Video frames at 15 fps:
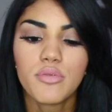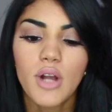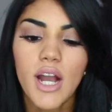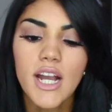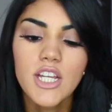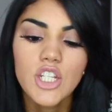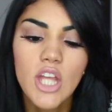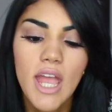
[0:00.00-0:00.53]

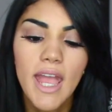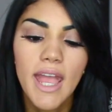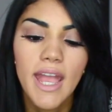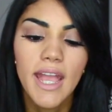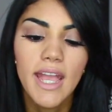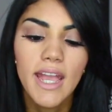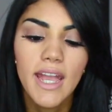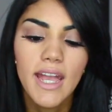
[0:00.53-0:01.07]
brush,
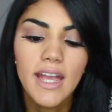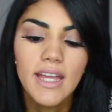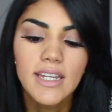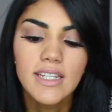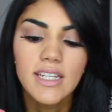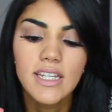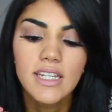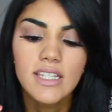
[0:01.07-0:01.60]

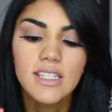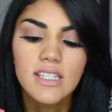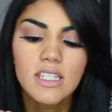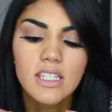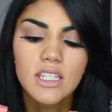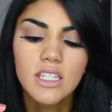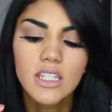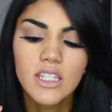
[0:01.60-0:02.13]
and it
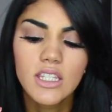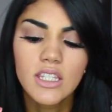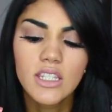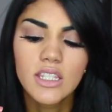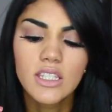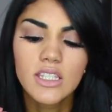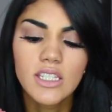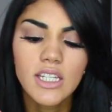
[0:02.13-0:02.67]

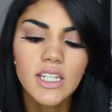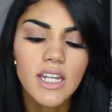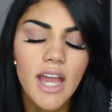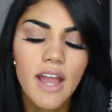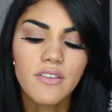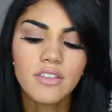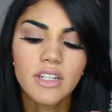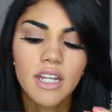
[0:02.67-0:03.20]
did
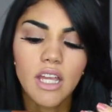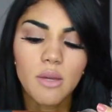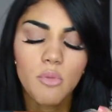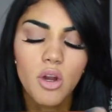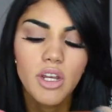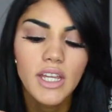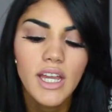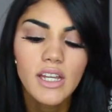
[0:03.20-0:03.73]
have a name
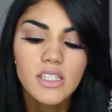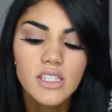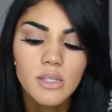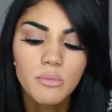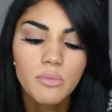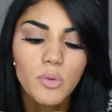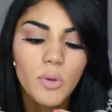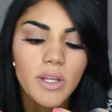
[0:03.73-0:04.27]
on it at
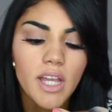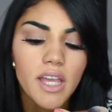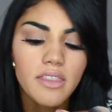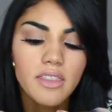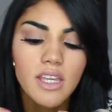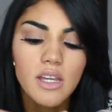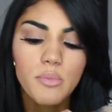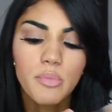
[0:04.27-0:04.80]
some point, I
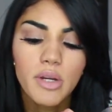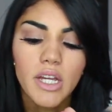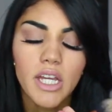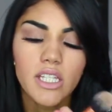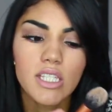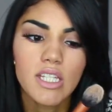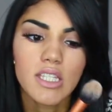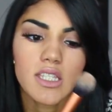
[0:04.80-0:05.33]
think, but
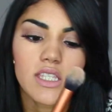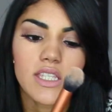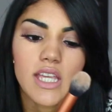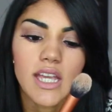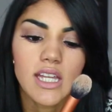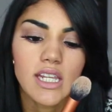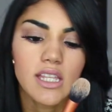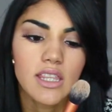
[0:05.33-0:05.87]
it doesn't
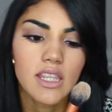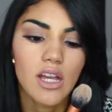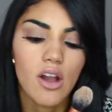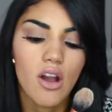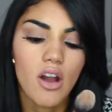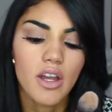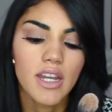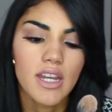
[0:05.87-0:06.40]
say anything
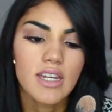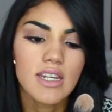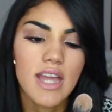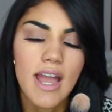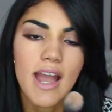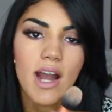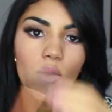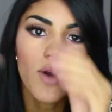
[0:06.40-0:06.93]
on it
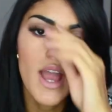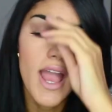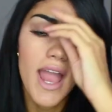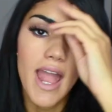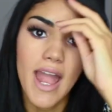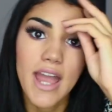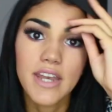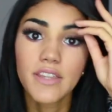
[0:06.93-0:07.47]
now.
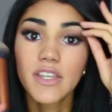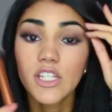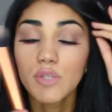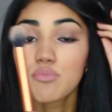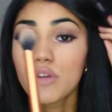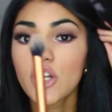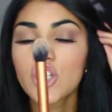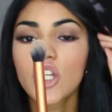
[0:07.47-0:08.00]
And this
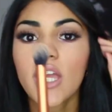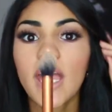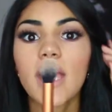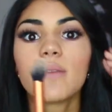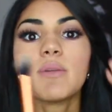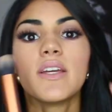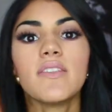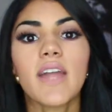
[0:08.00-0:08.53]
brush
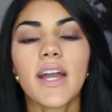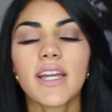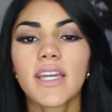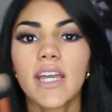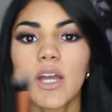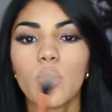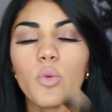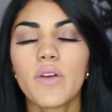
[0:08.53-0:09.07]
came in that
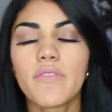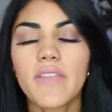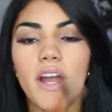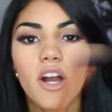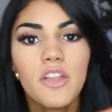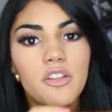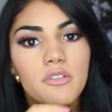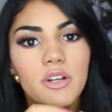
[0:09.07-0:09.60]
kit with
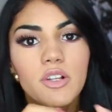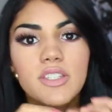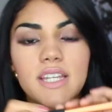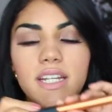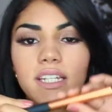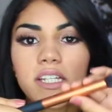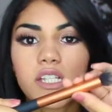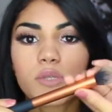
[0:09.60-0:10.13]
that other Real
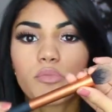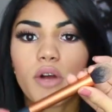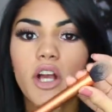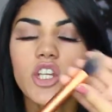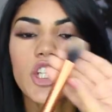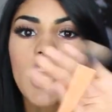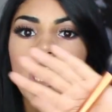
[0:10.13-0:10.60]
Techniques brush.